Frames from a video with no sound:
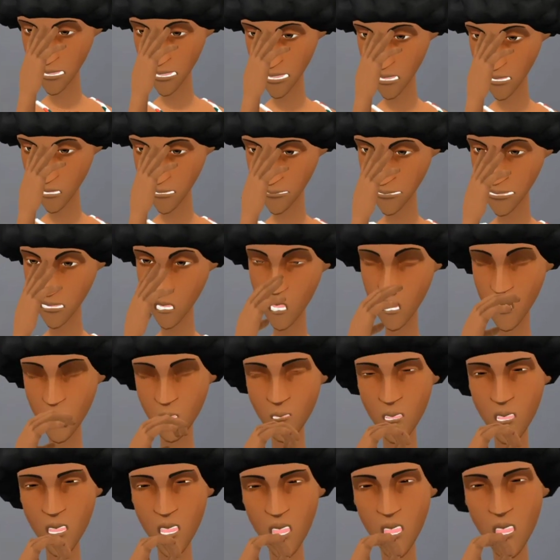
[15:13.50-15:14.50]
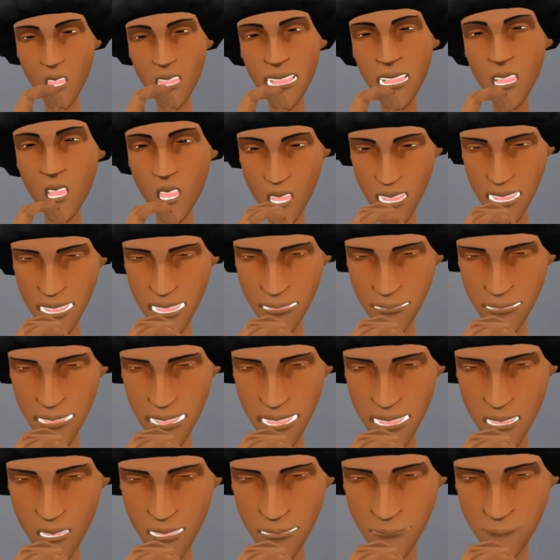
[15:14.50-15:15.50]
You,
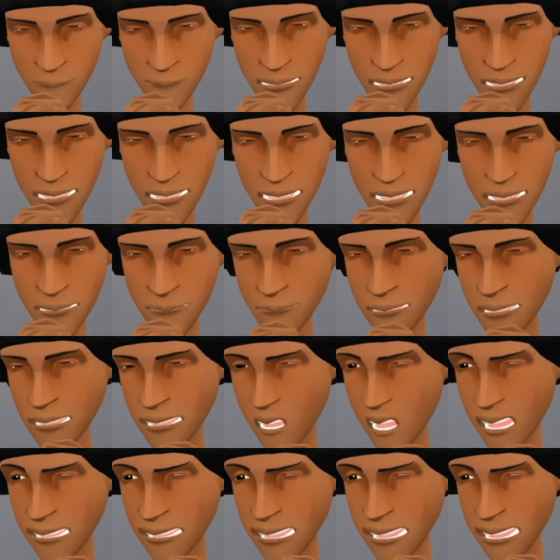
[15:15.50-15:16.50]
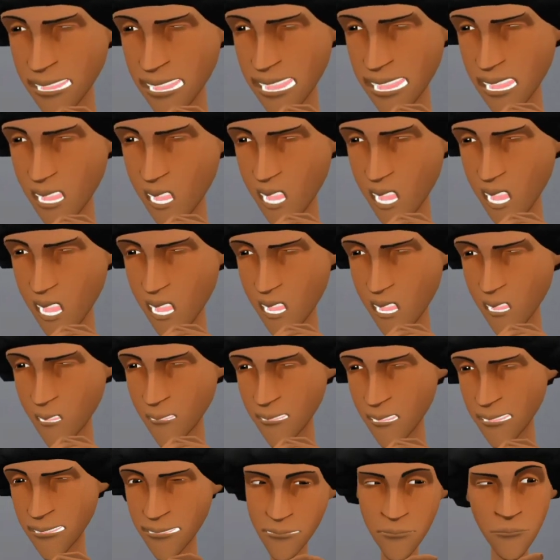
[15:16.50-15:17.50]
that your family doctor
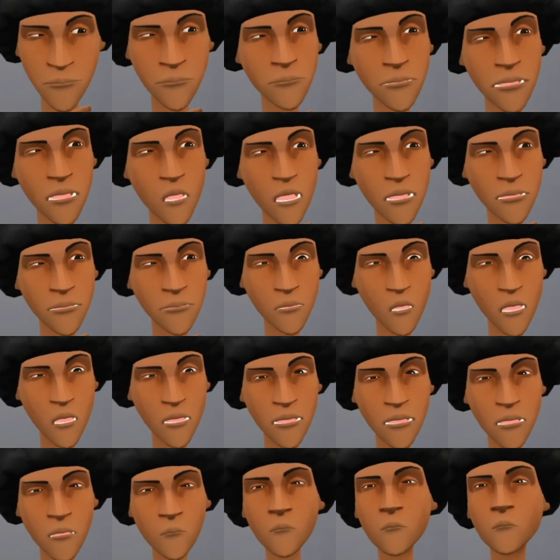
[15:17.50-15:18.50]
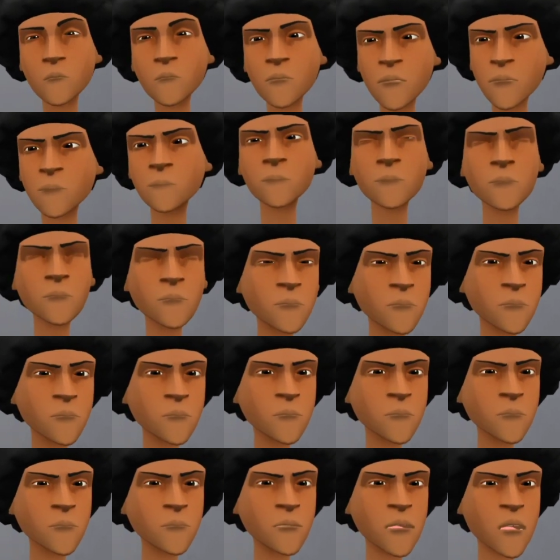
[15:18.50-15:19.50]
has told you
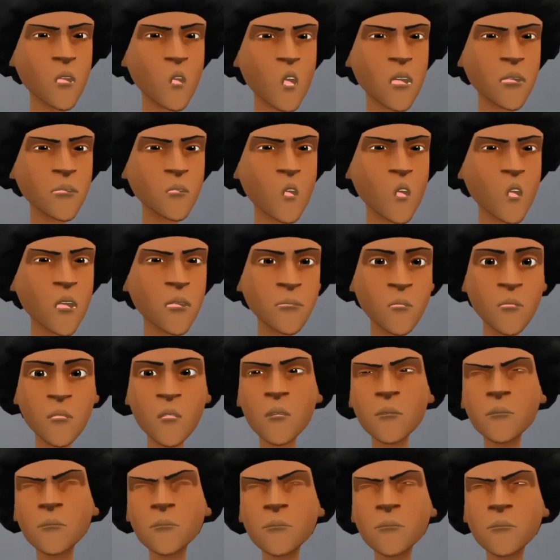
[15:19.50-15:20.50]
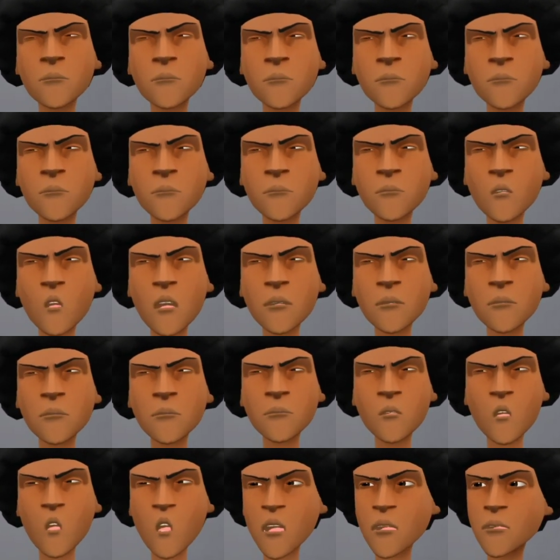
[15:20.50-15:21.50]
that your chances at
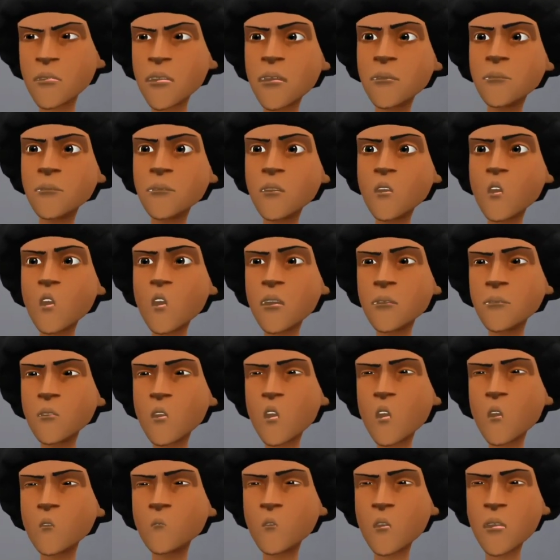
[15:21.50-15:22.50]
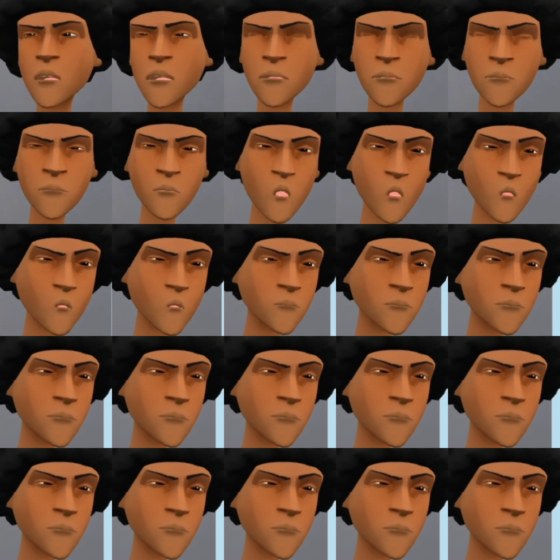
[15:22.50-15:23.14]
conception are very slim.